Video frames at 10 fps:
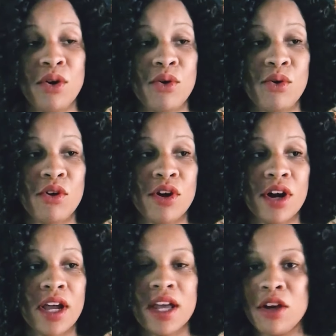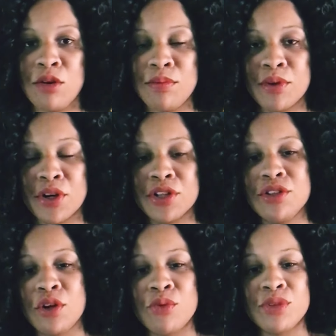or help or,
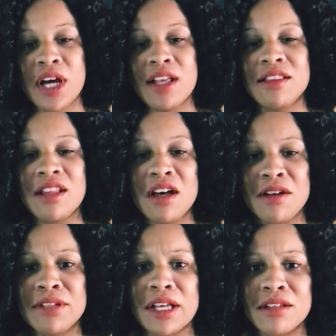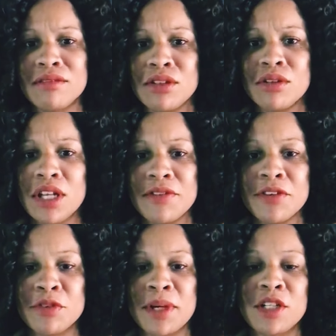not love like, love
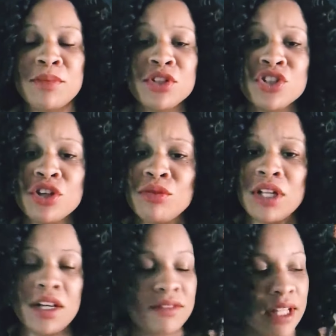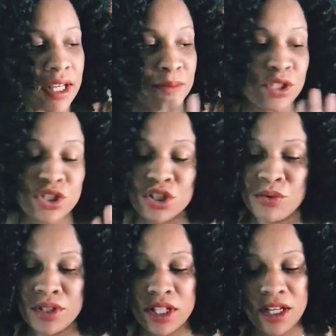everybody, but show love. Like I'm just
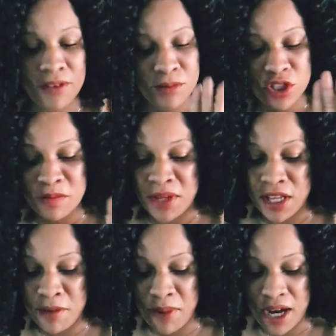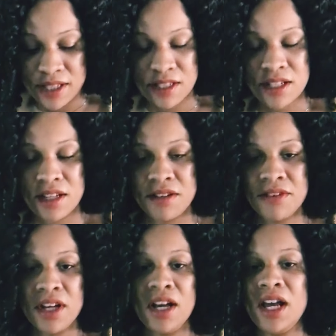showing love, I'm just being positive,
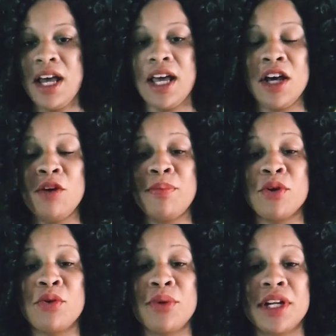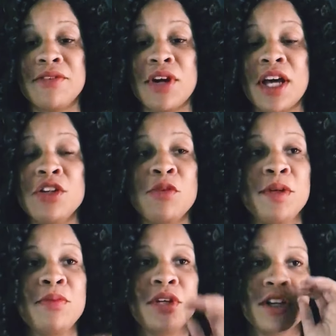help or whatever. I know
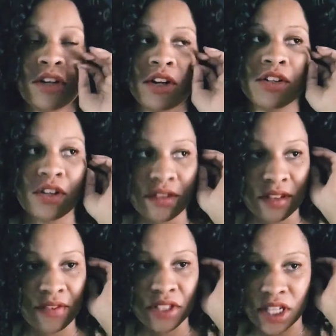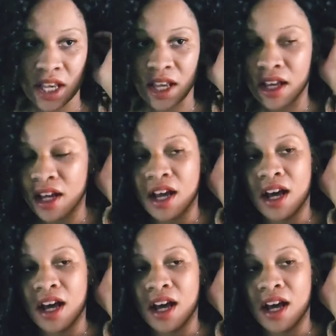people get on our nerves every day.